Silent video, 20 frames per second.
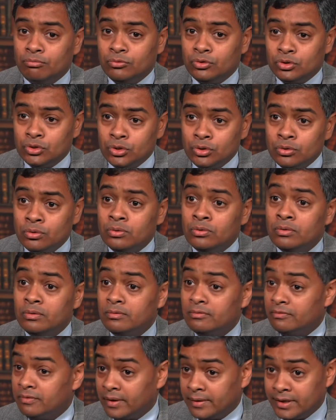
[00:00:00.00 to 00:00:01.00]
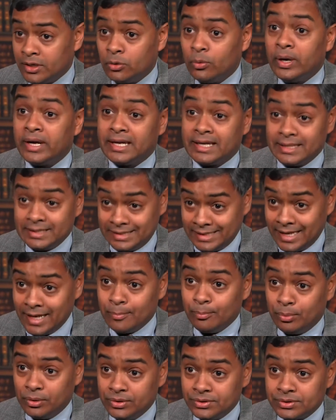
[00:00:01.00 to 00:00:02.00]
two very quick
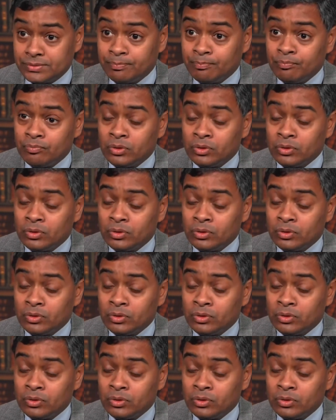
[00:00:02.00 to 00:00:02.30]
examples.